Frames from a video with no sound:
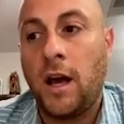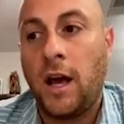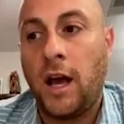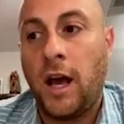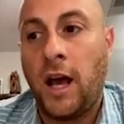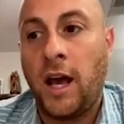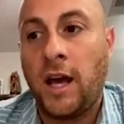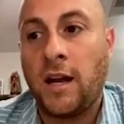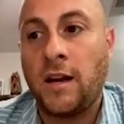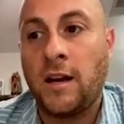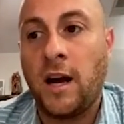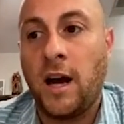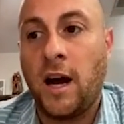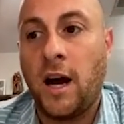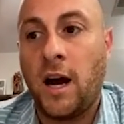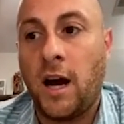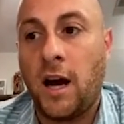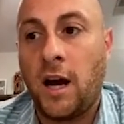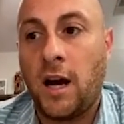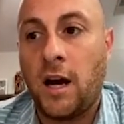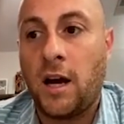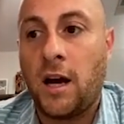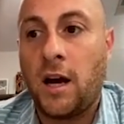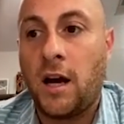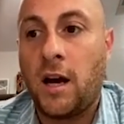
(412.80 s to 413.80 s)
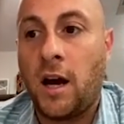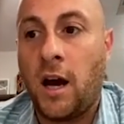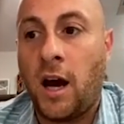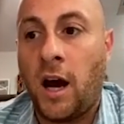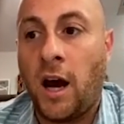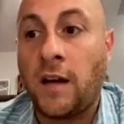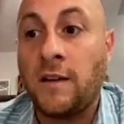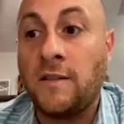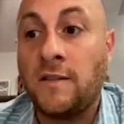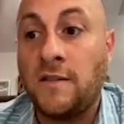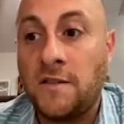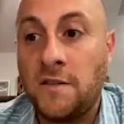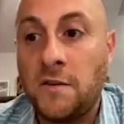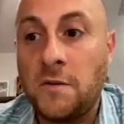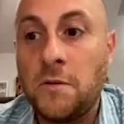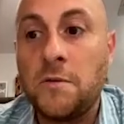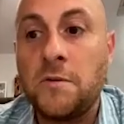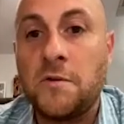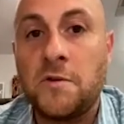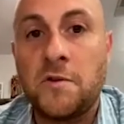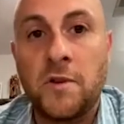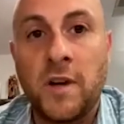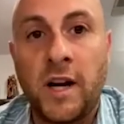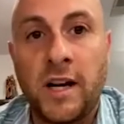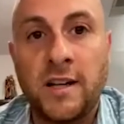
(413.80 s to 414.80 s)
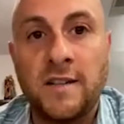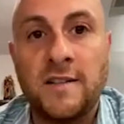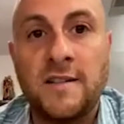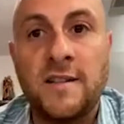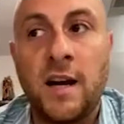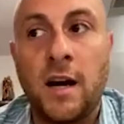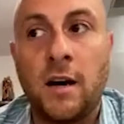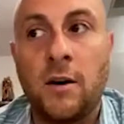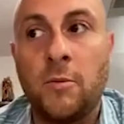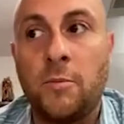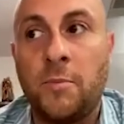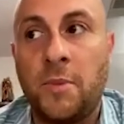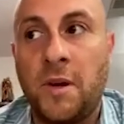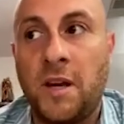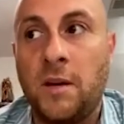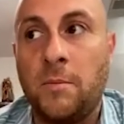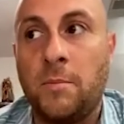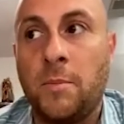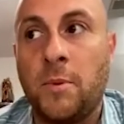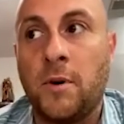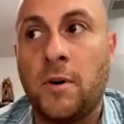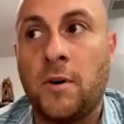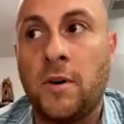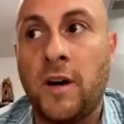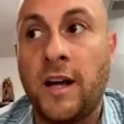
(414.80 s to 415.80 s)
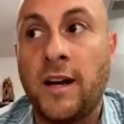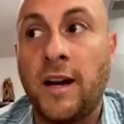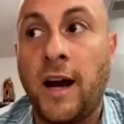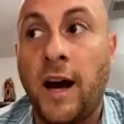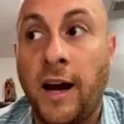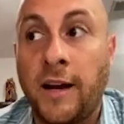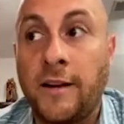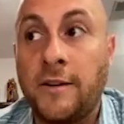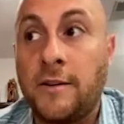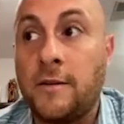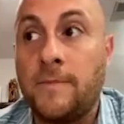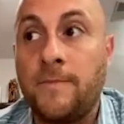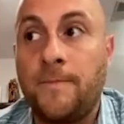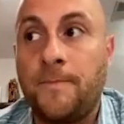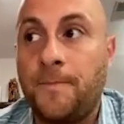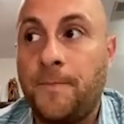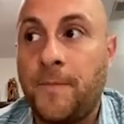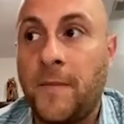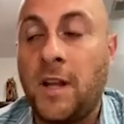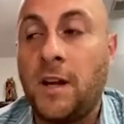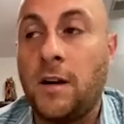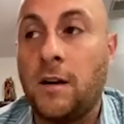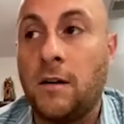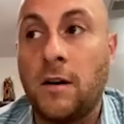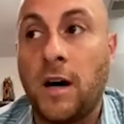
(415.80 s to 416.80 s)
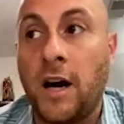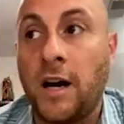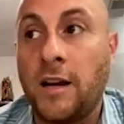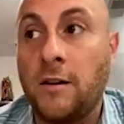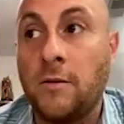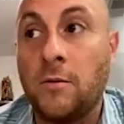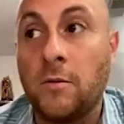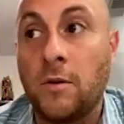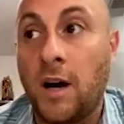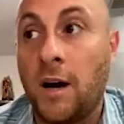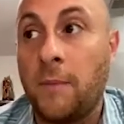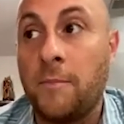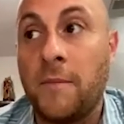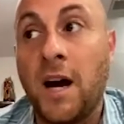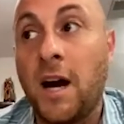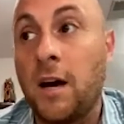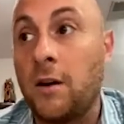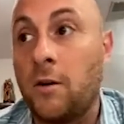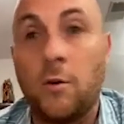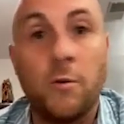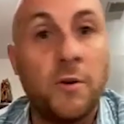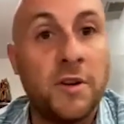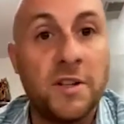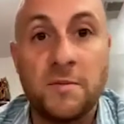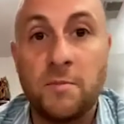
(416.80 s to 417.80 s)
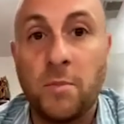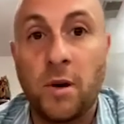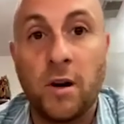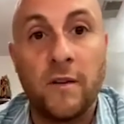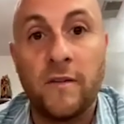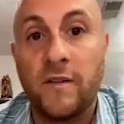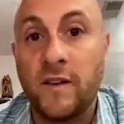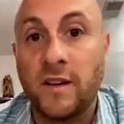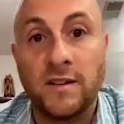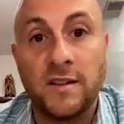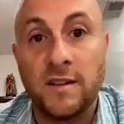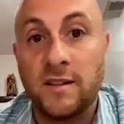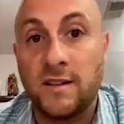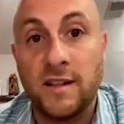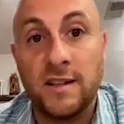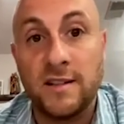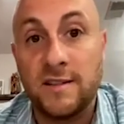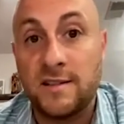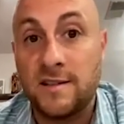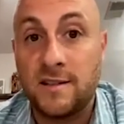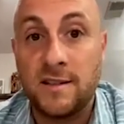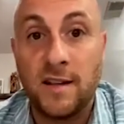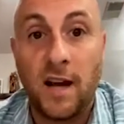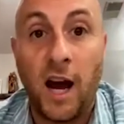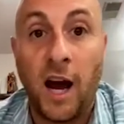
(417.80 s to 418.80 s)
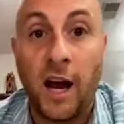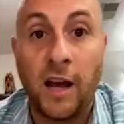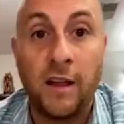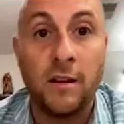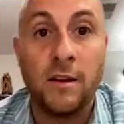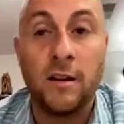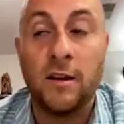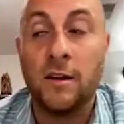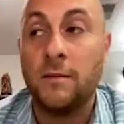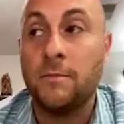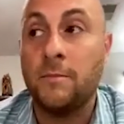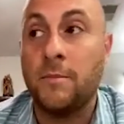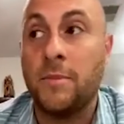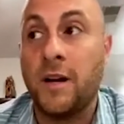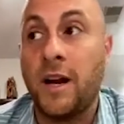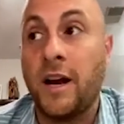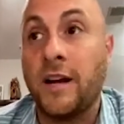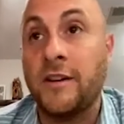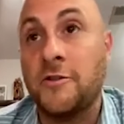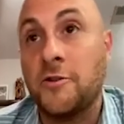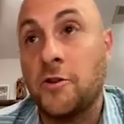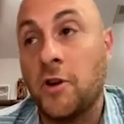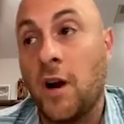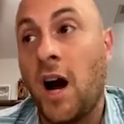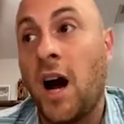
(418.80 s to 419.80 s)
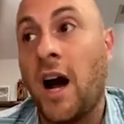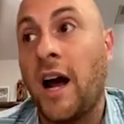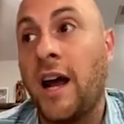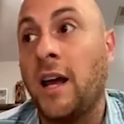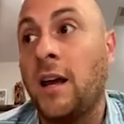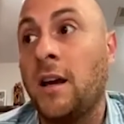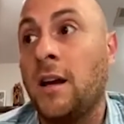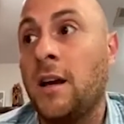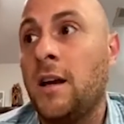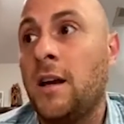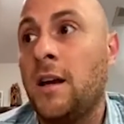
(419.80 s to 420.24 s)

And I do try to tell people, and I'm not always perfect at this either, but I try